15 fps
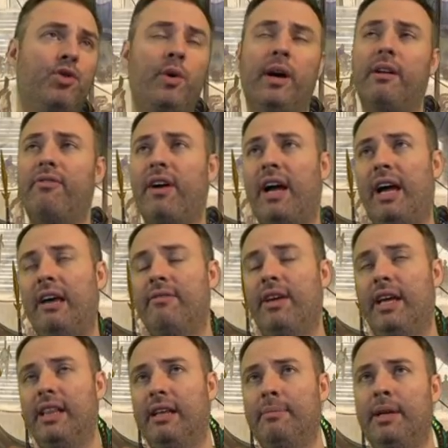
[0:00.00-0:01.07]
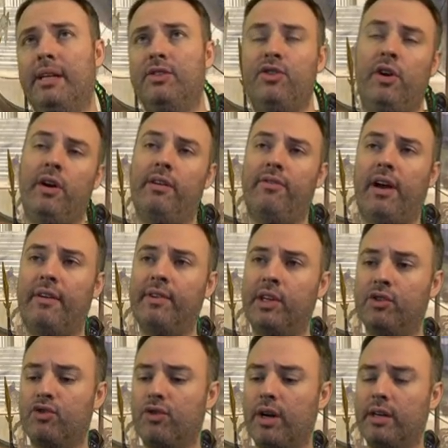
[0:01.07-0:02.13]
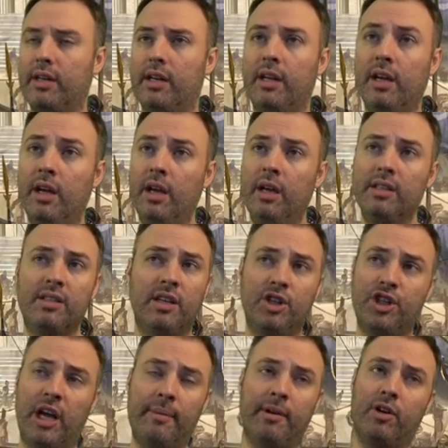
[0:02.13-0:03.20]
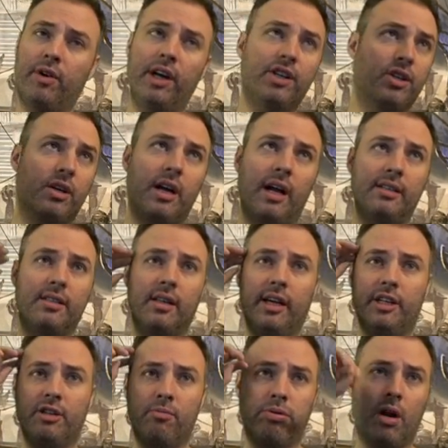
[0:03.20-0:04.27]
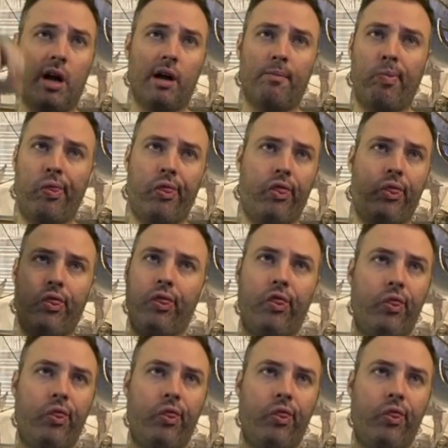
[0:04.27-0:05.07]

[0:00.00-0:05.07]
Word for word: two out of five in limited, zero out of five in constructed. It's an enchantment creature, constellation proc.